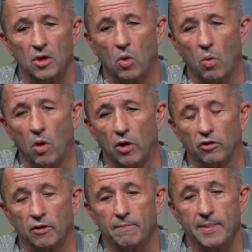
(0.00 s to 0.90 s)
was,
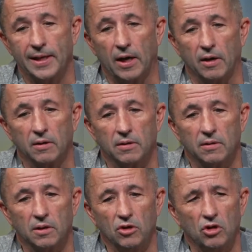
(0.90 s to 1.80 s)

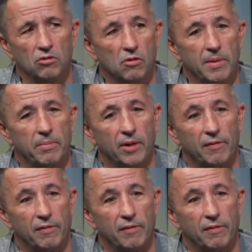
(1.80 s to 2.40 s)
you've got to remember the